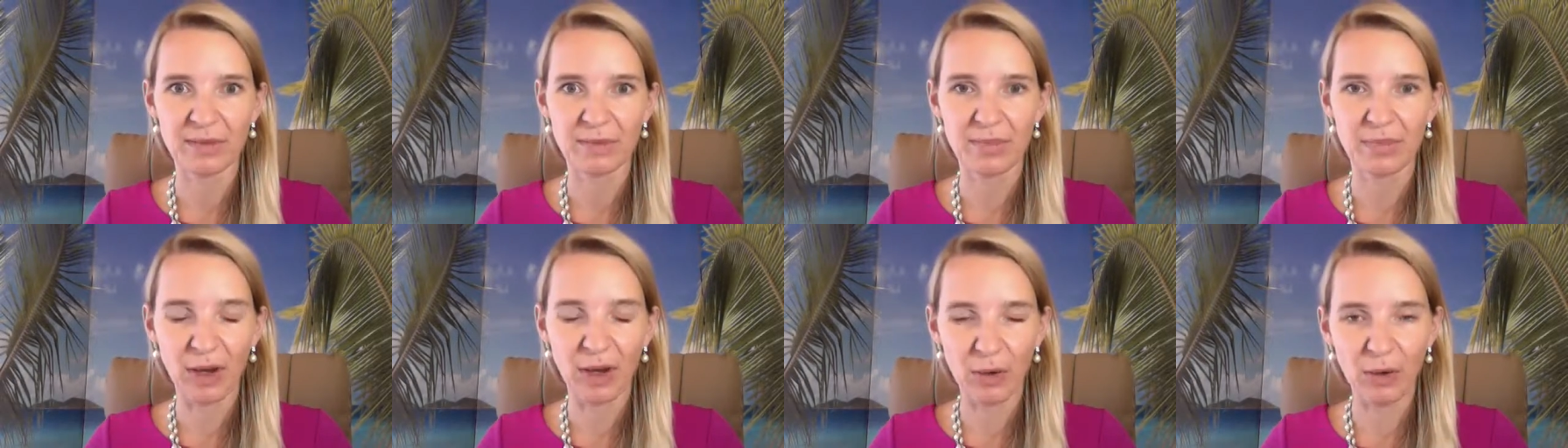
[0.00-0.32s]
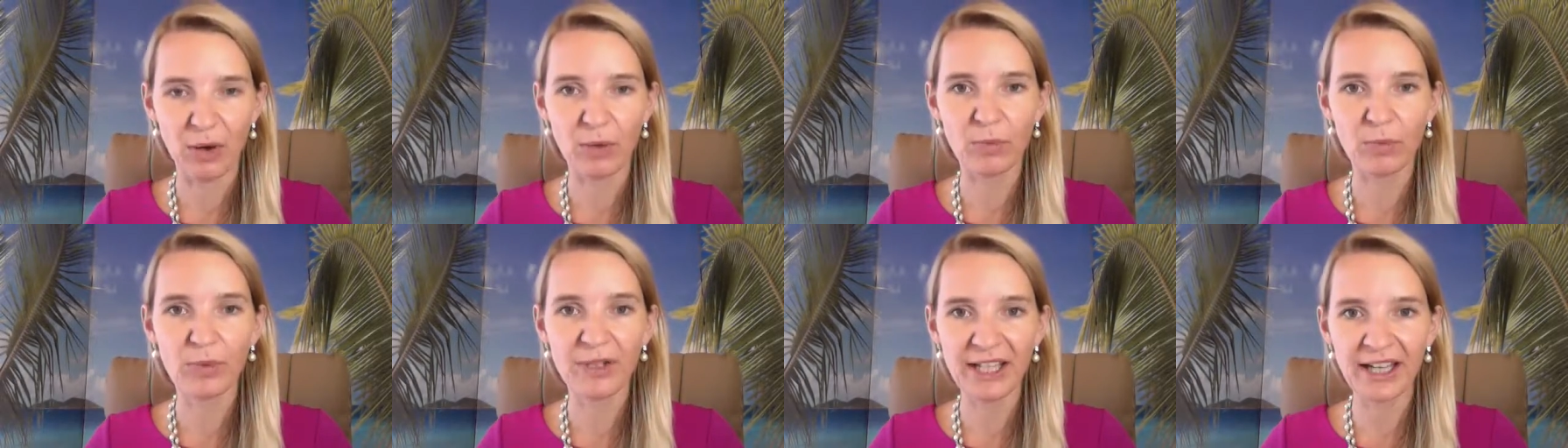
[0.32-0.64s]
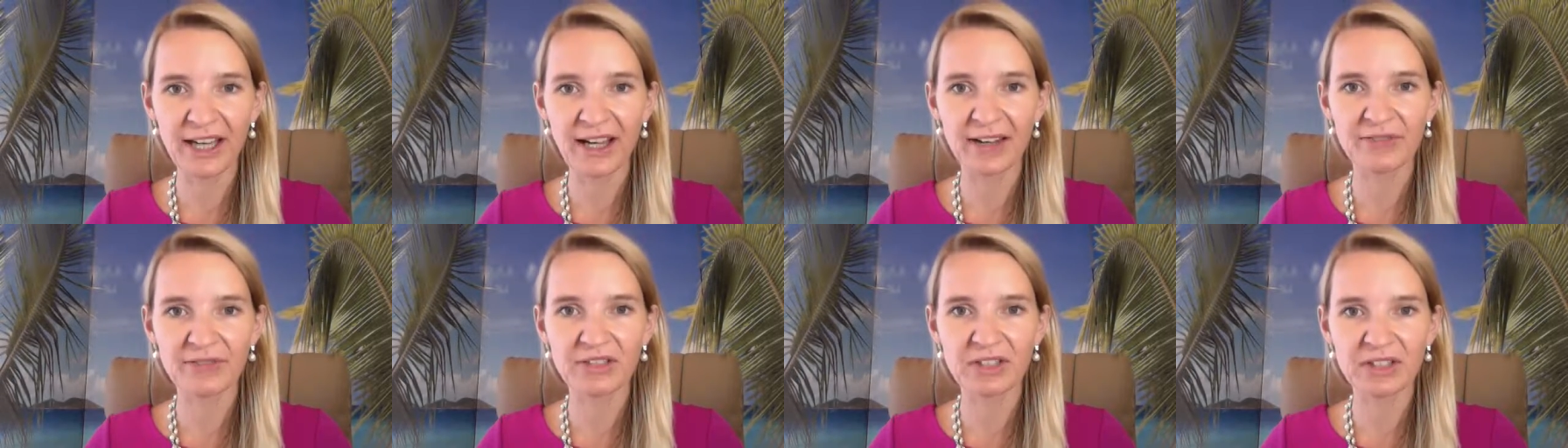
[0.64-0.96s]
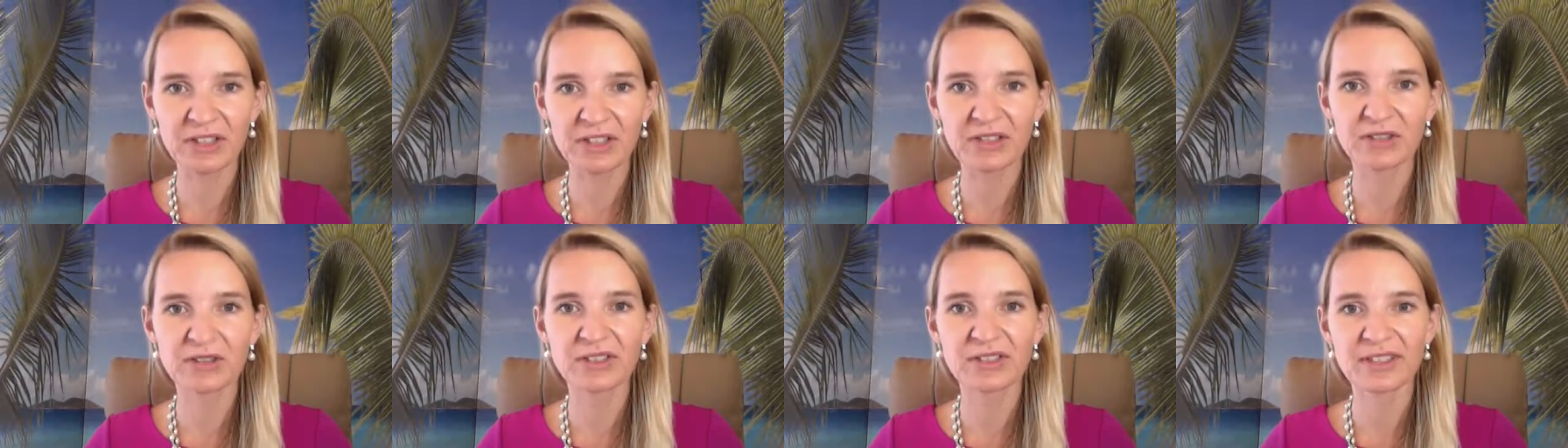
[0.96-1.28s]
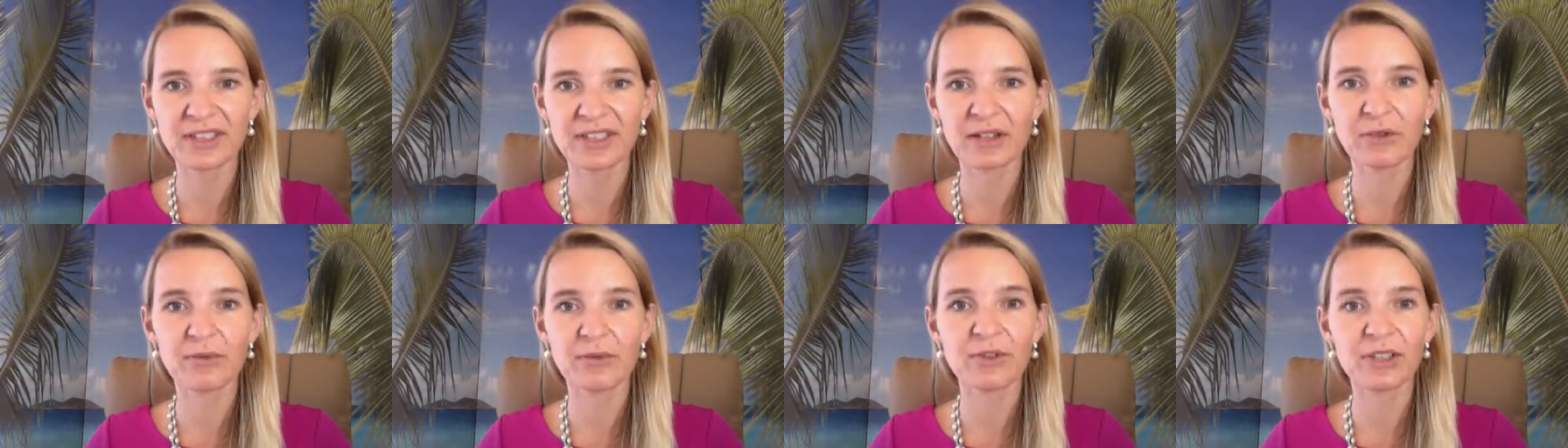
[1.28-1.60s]
But what we have to do is
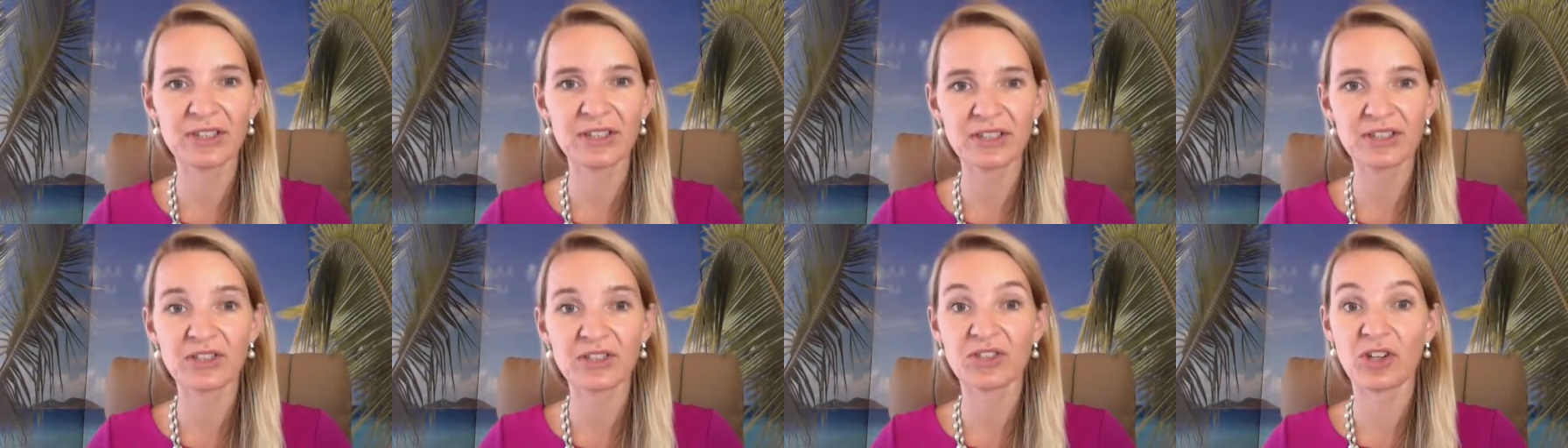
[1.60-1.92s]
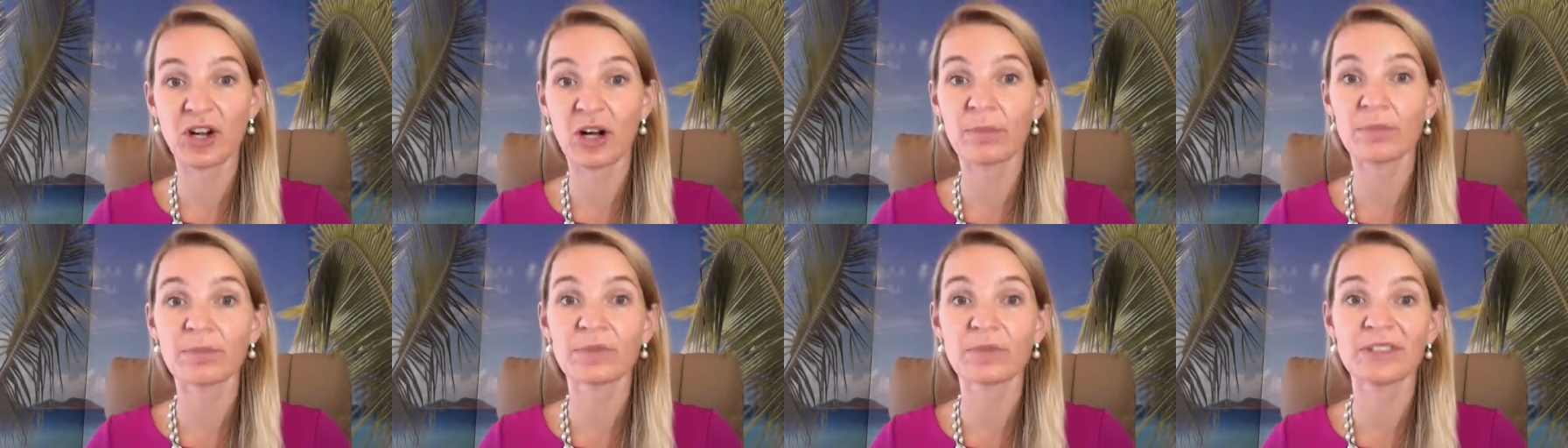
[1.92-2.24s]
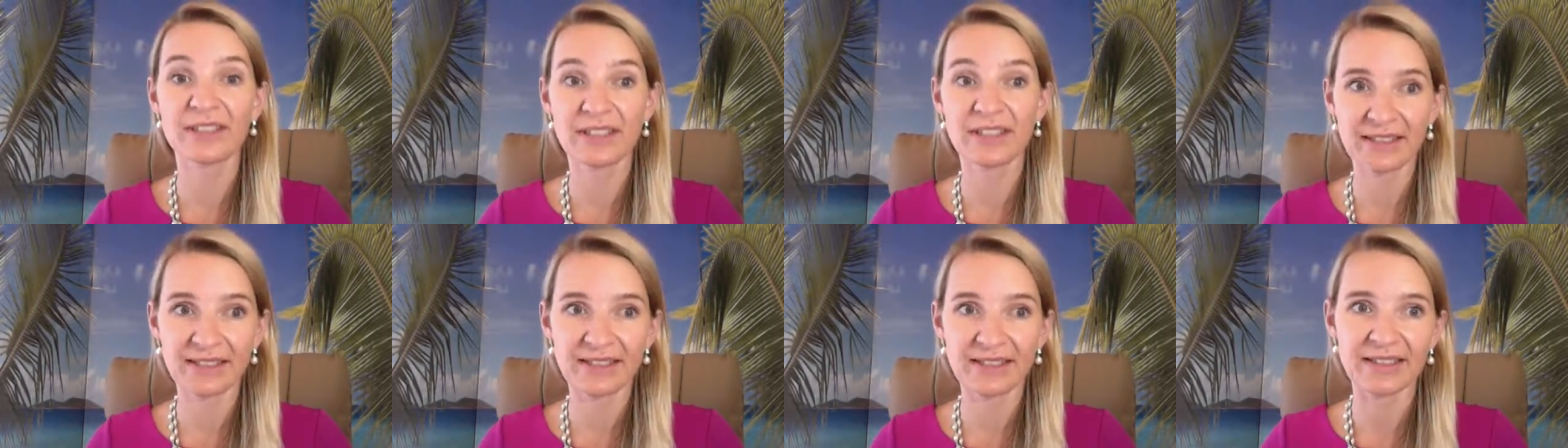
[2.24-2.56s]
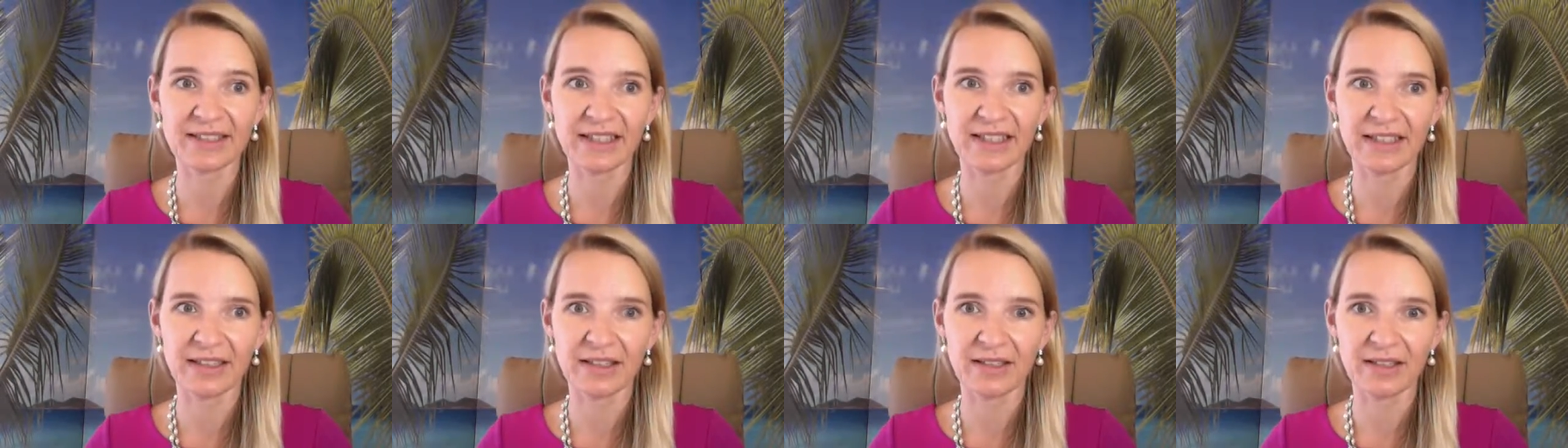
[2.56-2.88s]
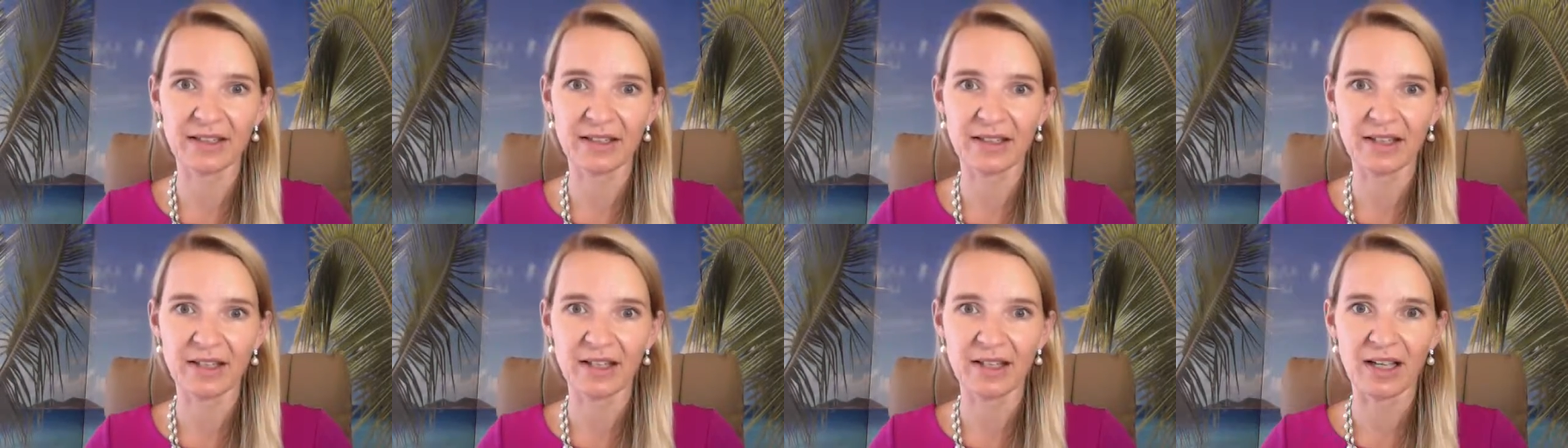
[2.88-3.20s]
like really stop resisting
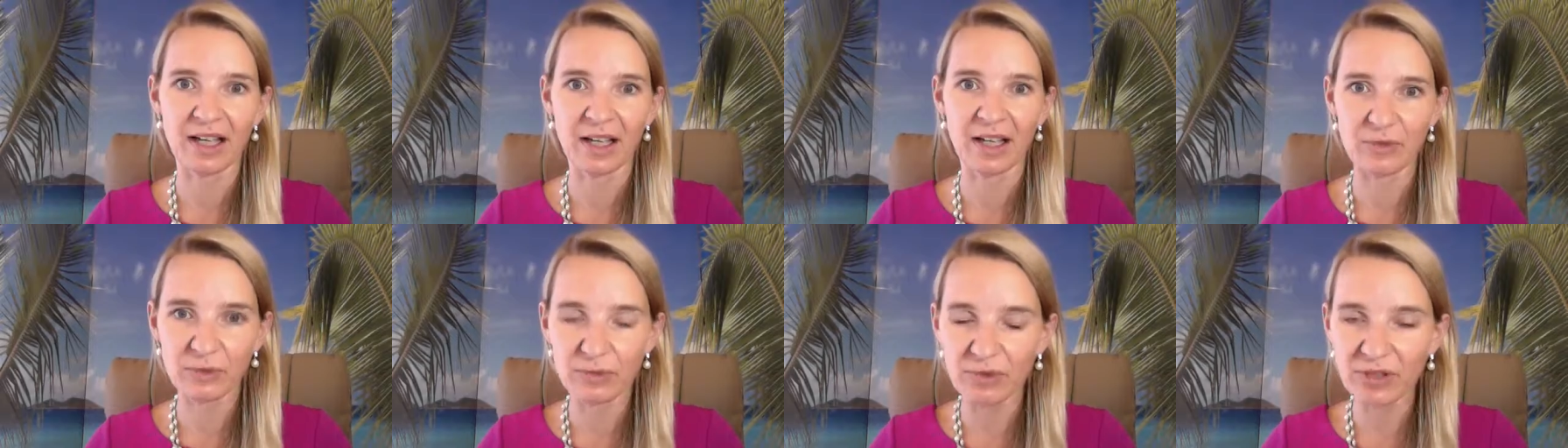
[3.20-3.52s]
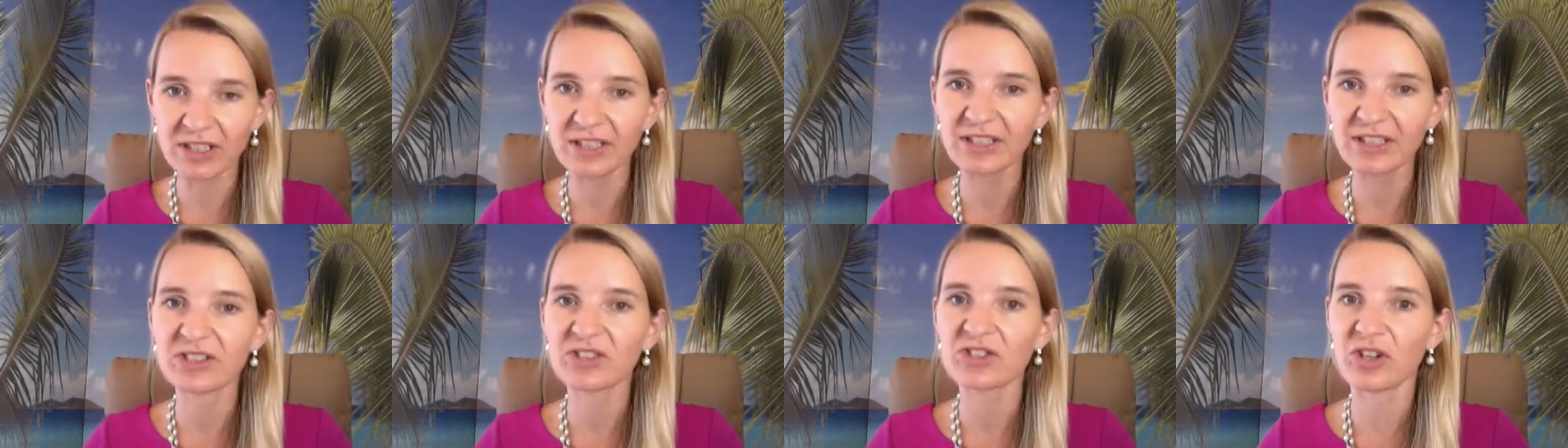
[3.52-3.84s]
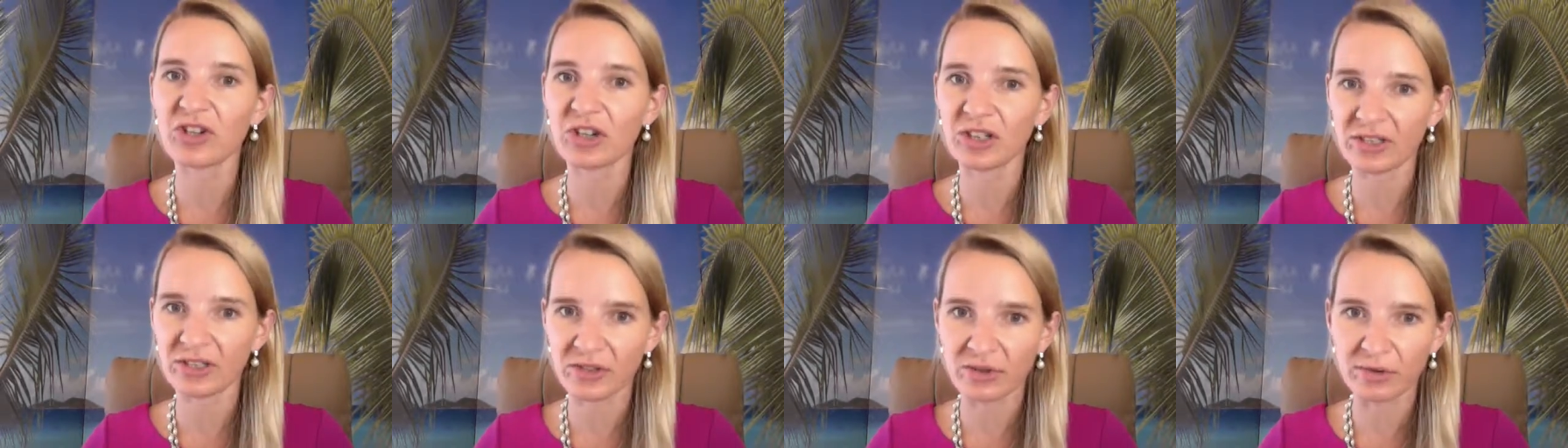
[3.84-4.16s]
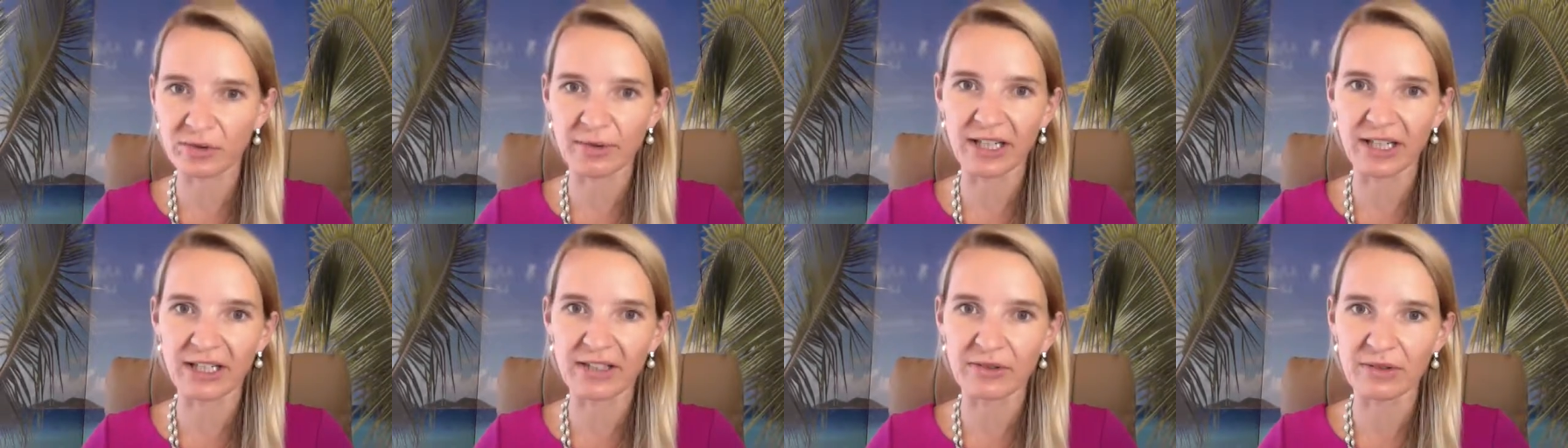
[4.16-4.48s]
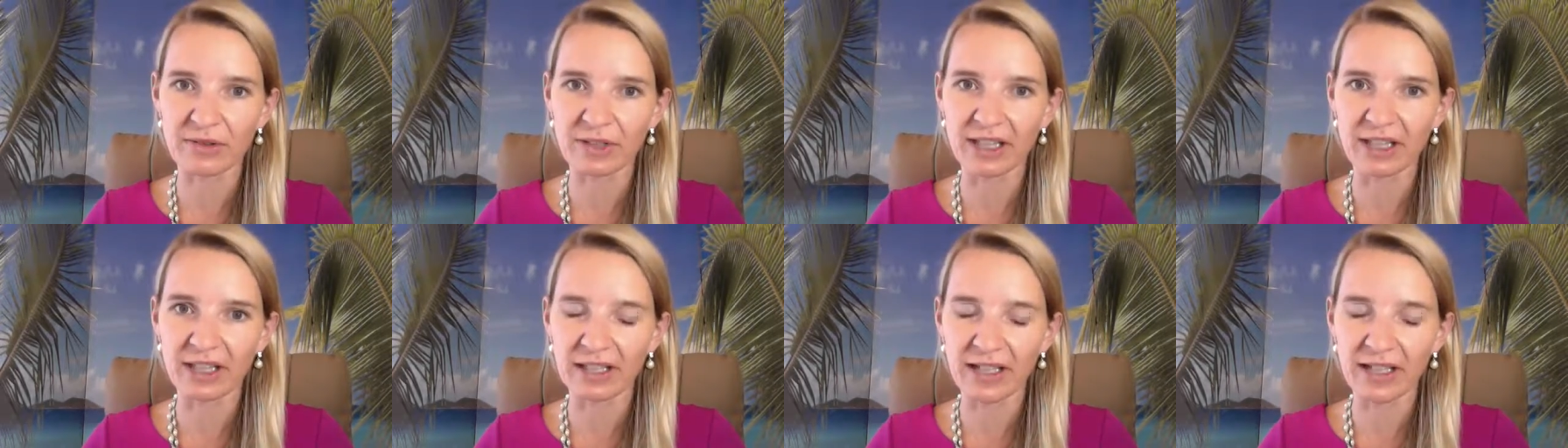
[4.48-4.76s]
and really start surrendering.